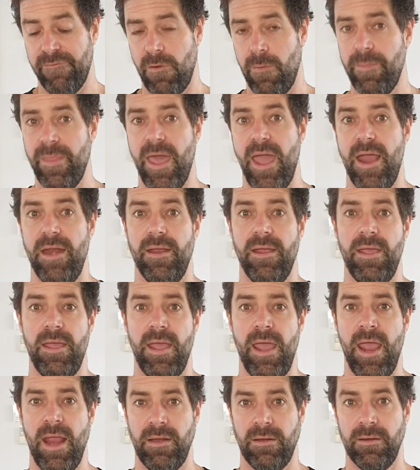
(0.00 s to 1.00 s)
from that,
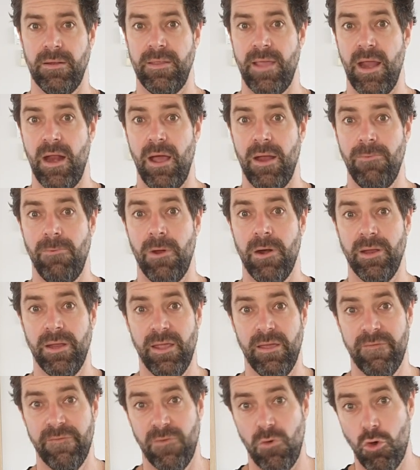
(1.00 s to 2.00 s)
and that I'd want to
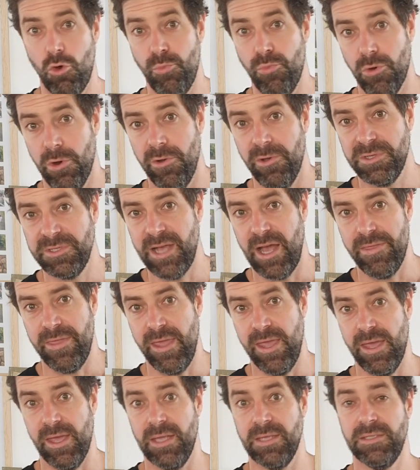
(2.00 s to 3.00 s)
give all brewers out
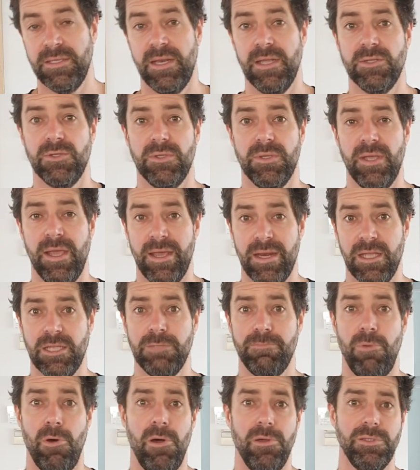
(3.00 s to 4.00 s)
there, is that it is
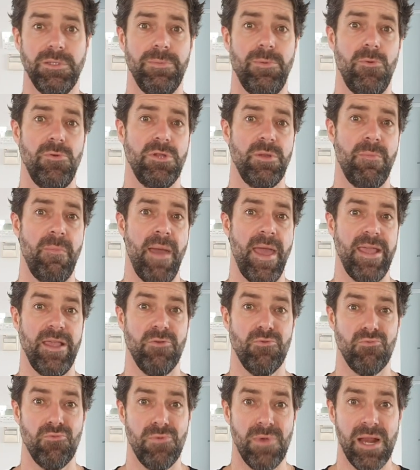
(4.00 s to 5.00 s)
possible to make
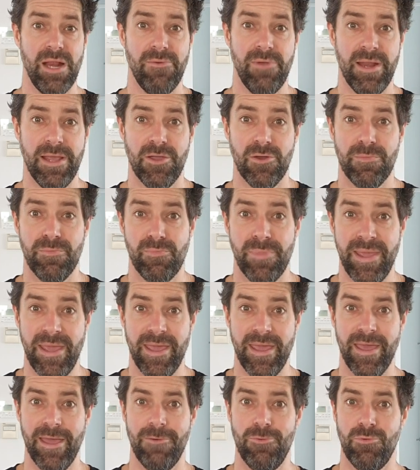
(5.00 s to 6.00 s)
really, really good
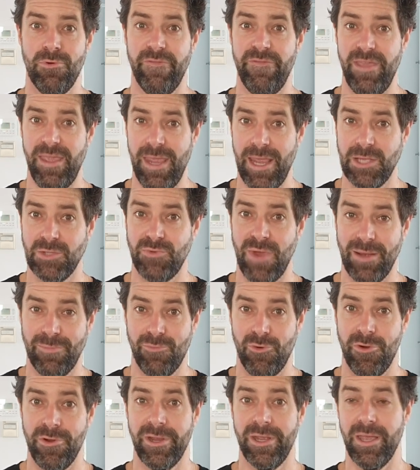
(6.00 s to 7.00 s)
beer with extract
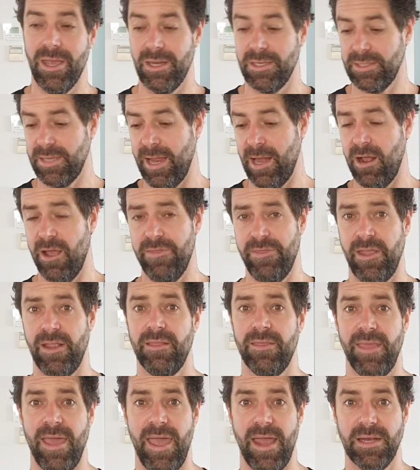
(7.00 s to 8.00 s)
brewing kits, and I
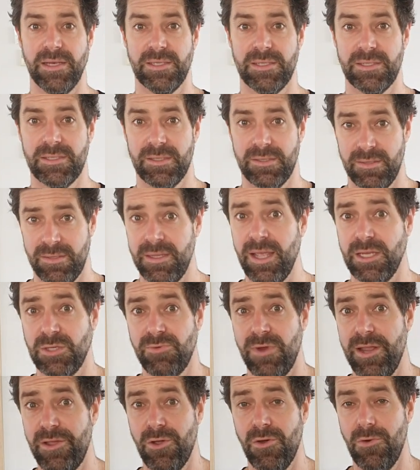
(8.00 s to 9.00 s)
think that's
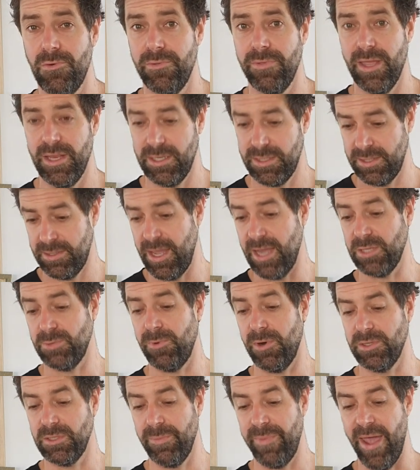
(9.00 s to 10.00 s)
really cool. That's
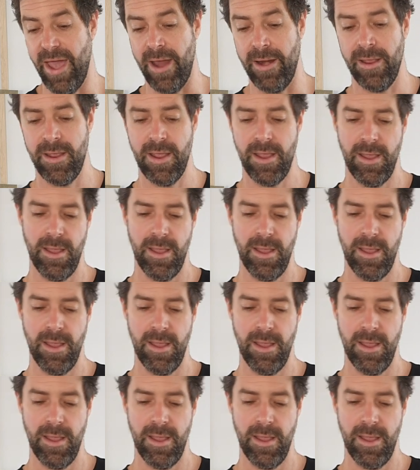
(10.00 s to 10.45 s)
what it's about.